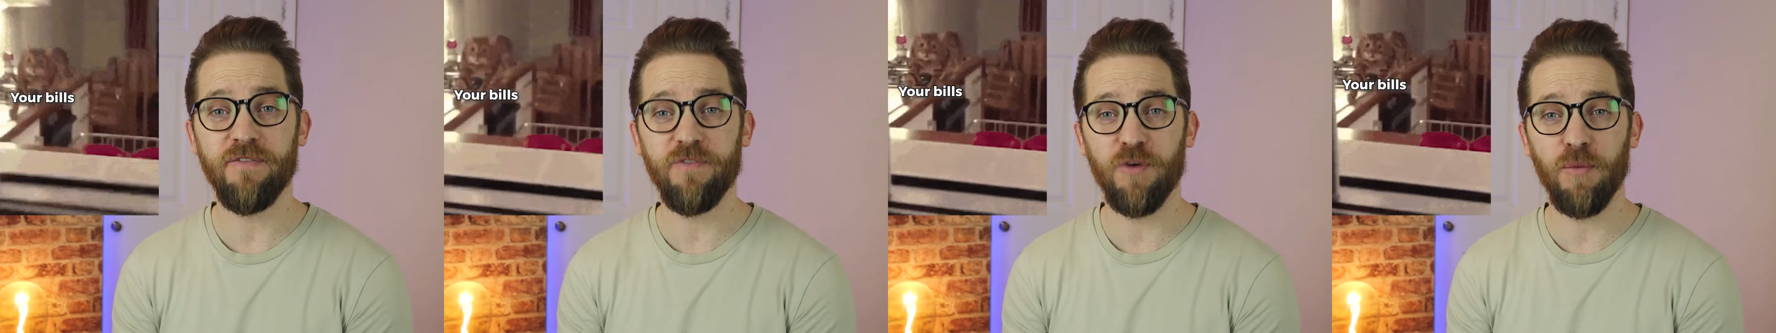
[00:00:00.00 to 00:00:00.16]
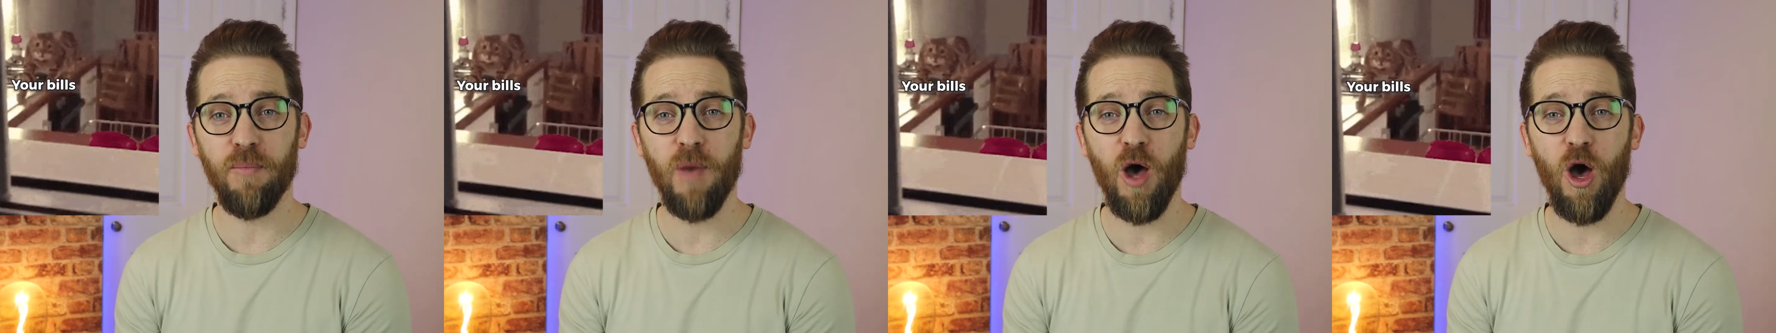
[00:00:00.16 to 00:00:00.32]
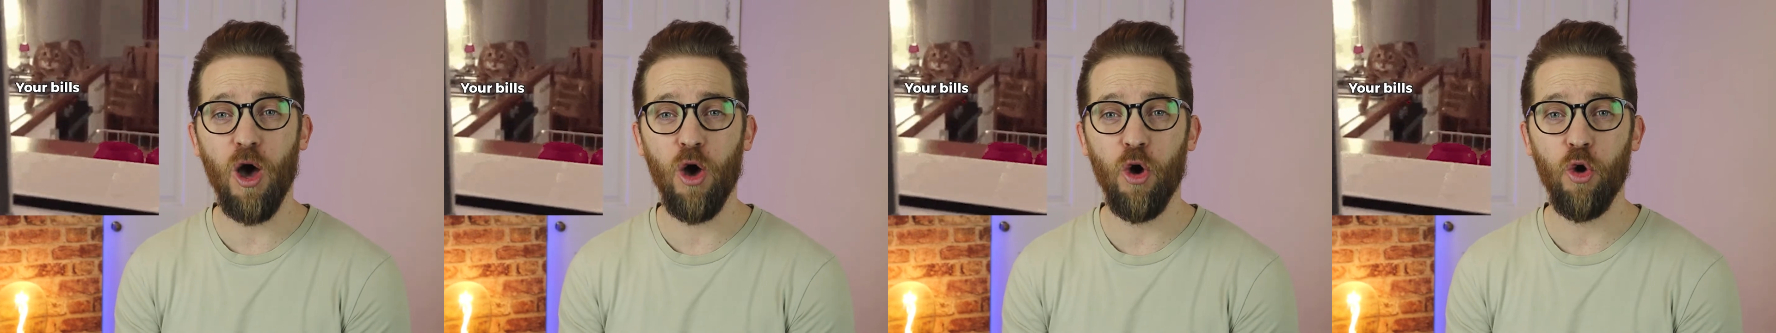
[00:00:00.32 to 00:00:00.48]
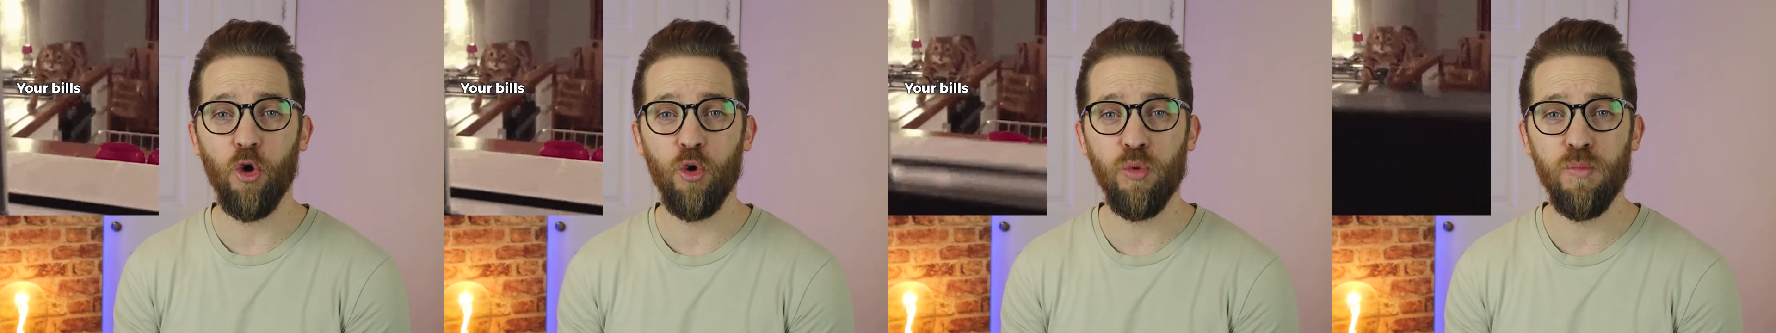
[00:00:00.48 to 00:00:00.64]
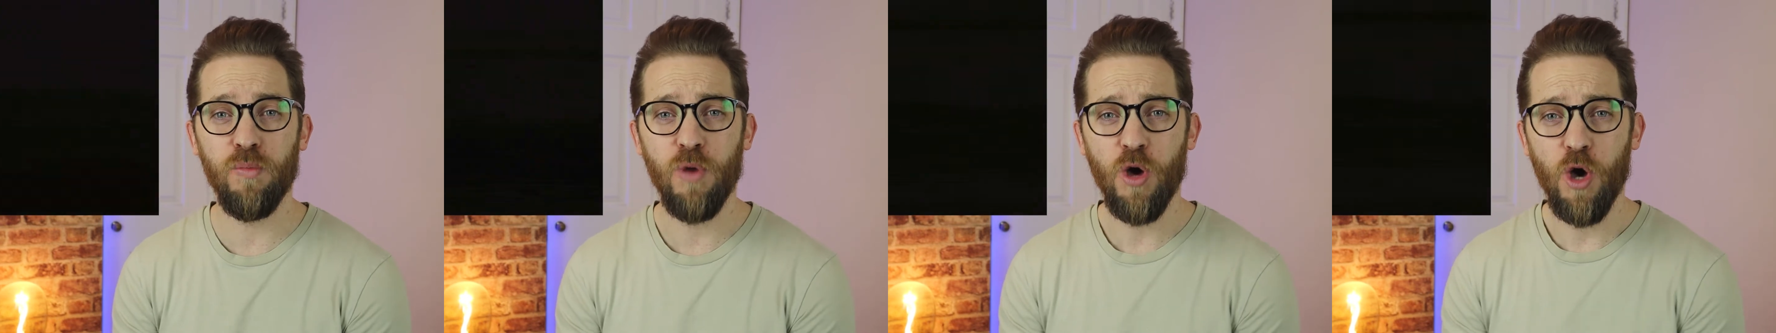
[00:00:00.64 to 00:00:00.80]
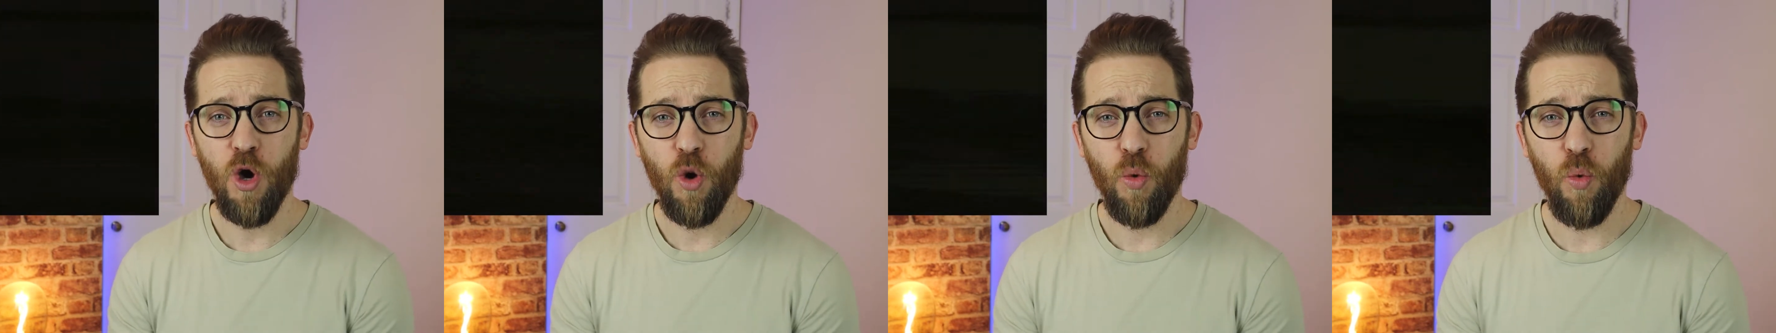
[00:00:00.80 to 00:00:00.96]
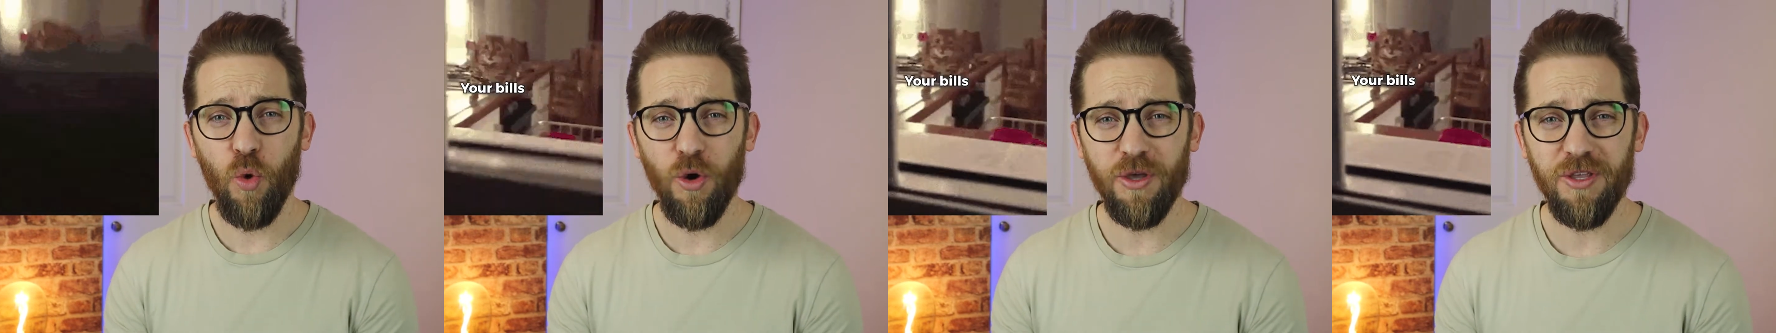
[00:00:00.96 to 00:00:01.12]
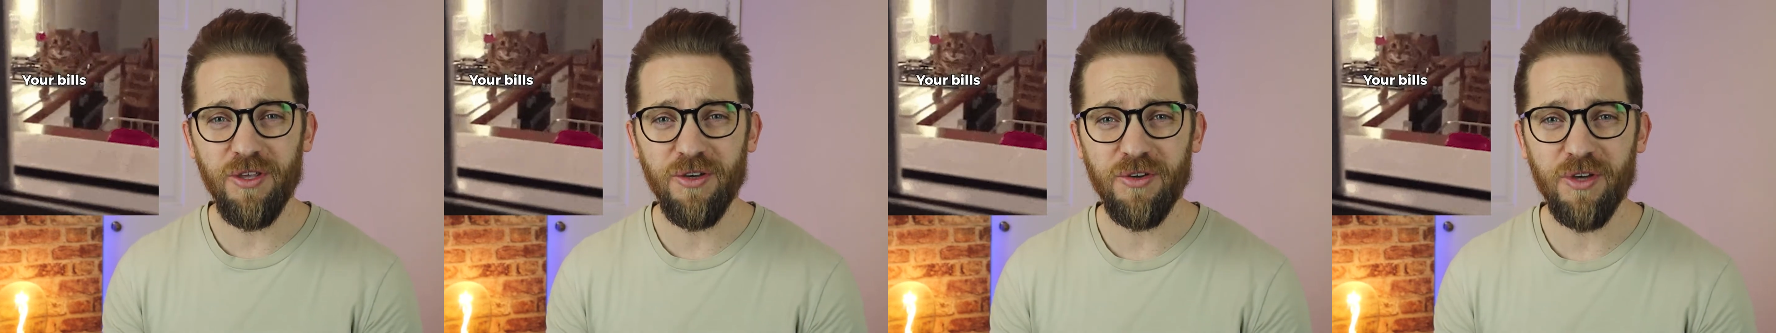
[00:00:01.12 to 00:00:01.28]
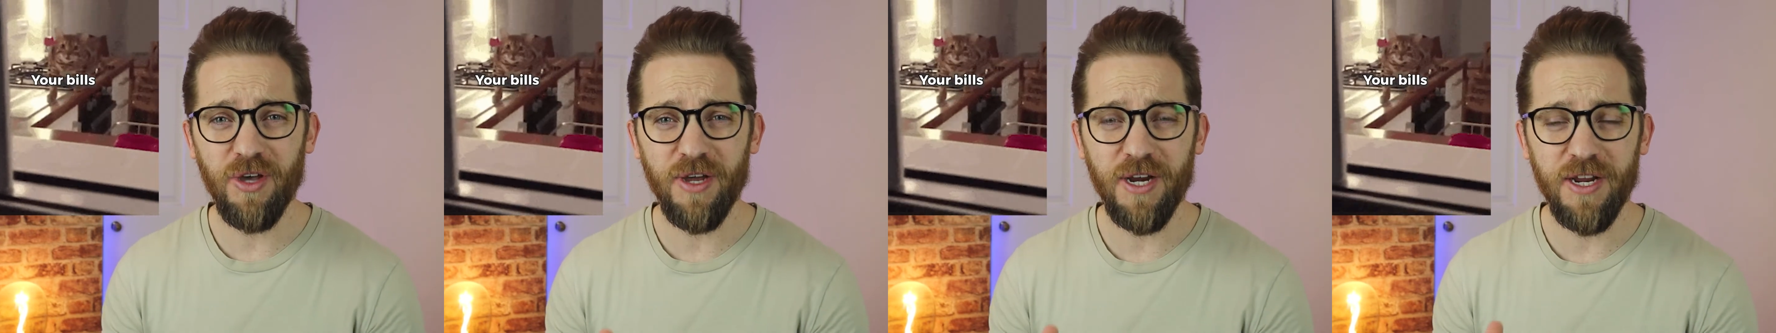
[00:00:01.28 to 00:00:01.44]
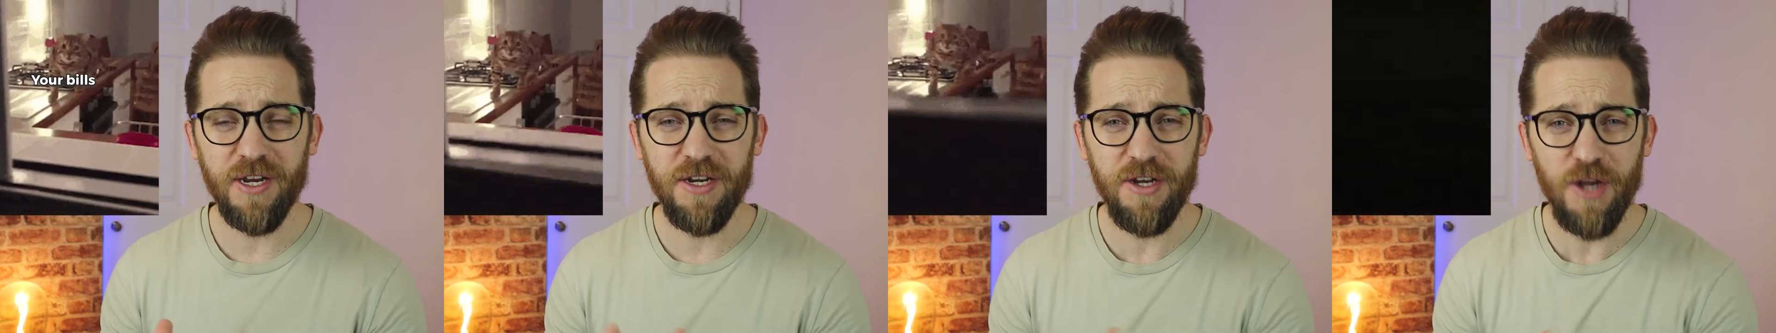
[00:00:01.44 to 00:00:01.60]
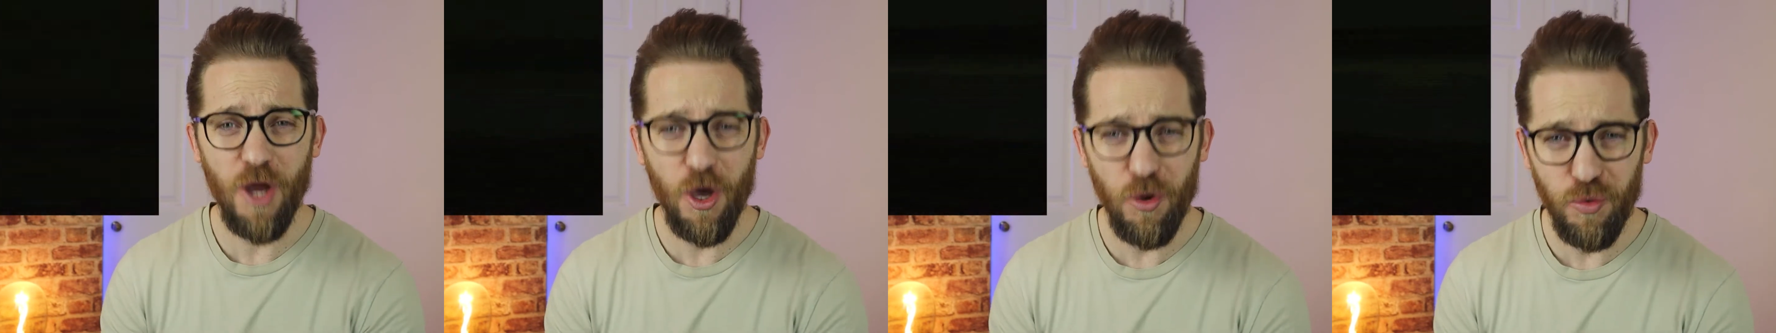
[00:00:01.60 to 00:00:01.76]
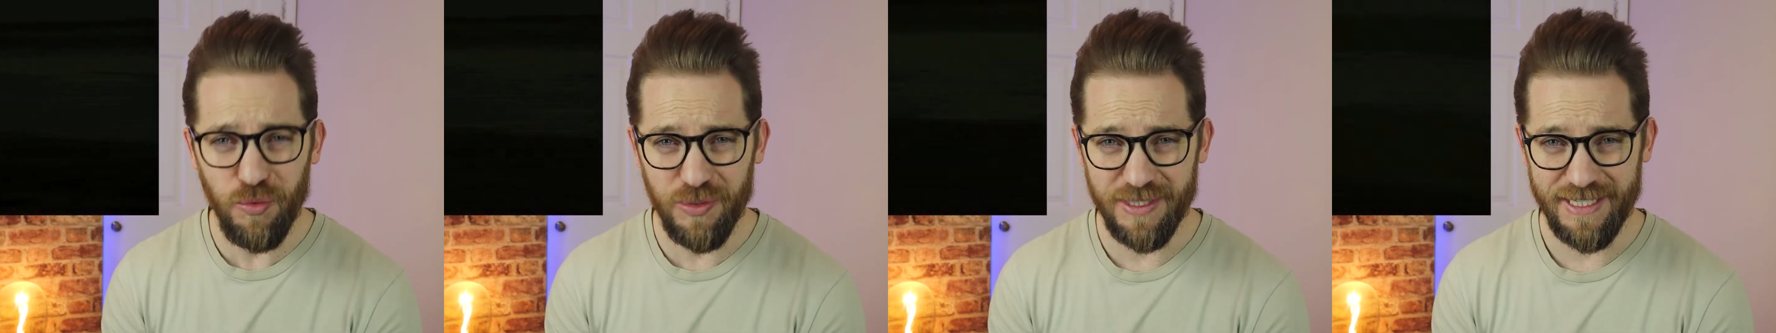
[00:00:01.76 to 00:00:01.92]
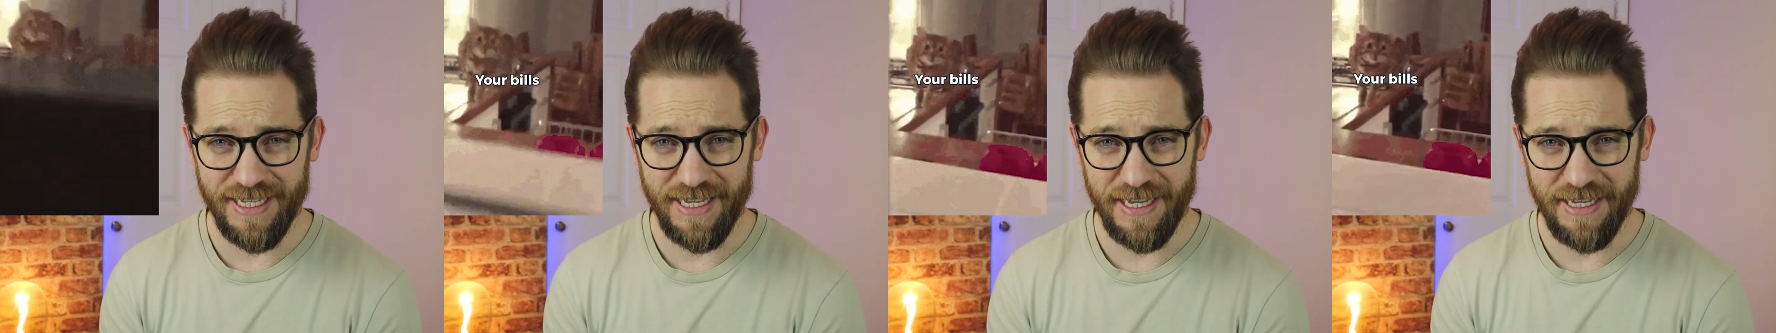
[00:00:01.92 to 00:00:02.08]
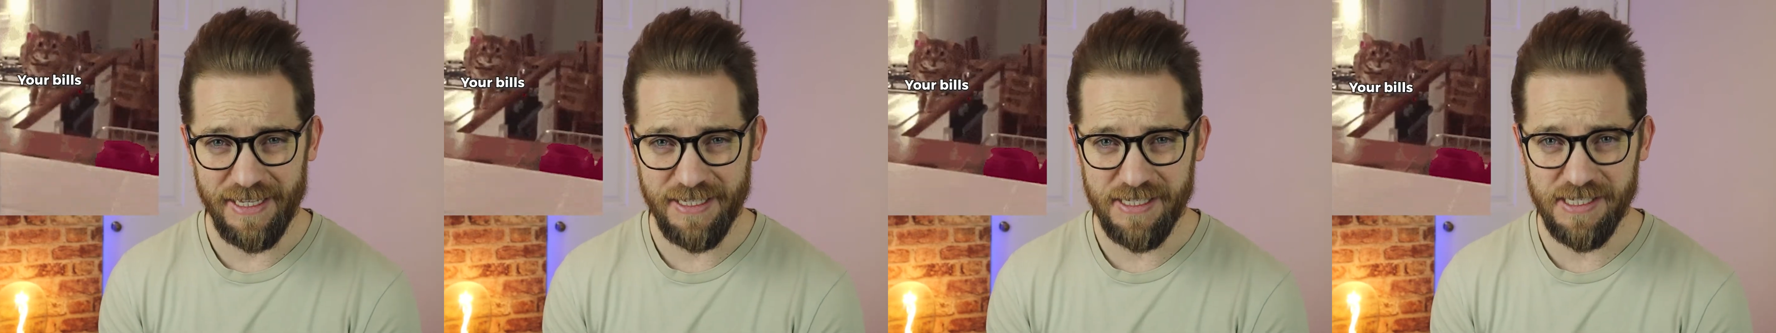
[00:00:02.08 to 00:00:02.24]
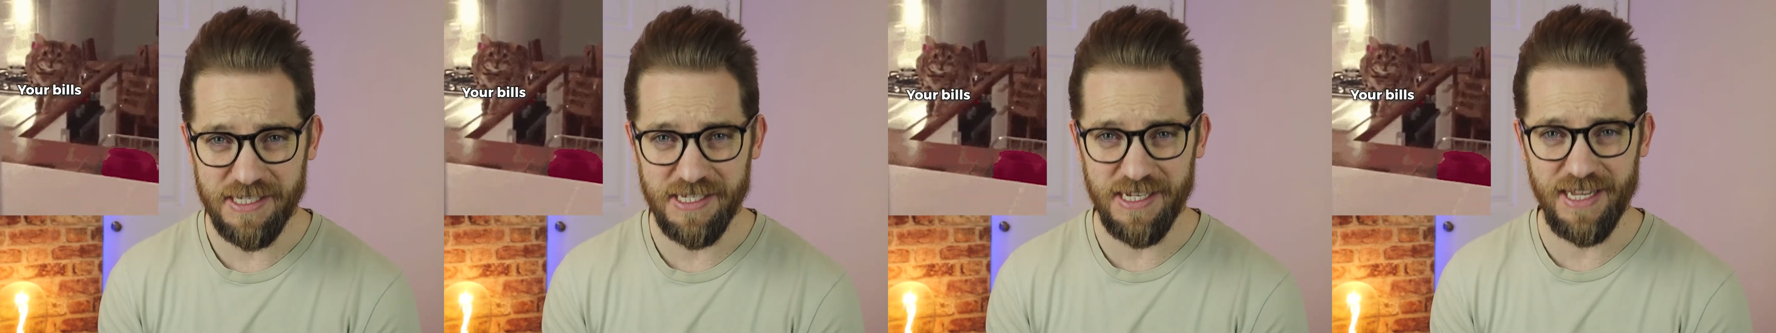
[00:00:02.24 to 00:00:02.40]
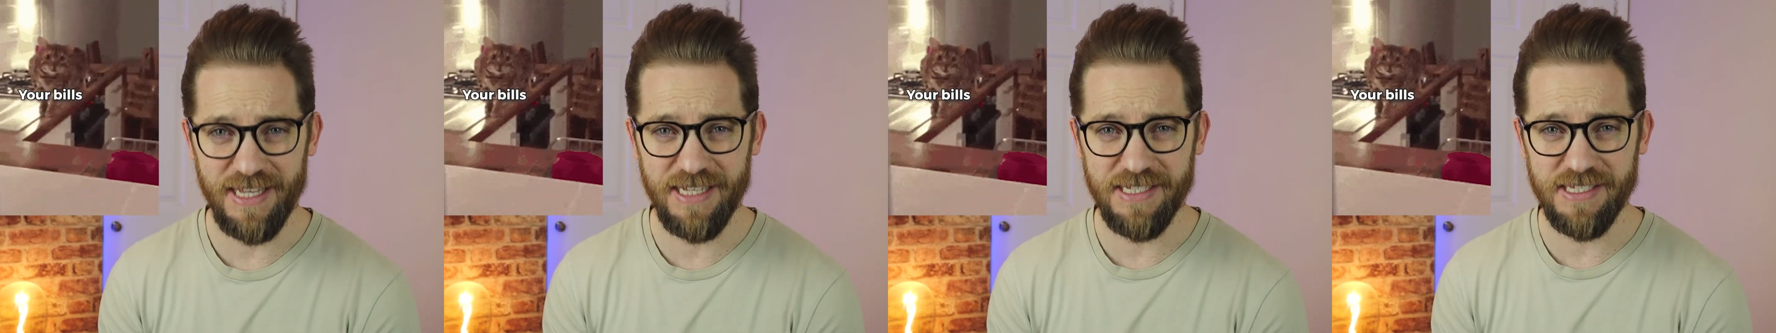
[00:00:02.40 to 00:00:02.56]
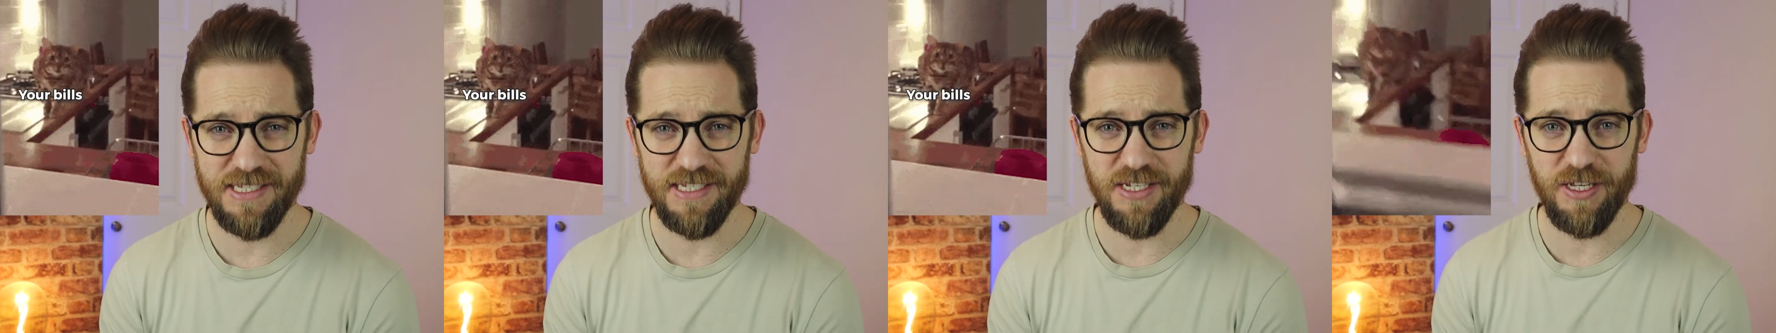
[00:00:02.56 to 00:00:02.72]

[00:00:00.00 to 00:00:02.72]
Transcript: from home, what you're going to notice is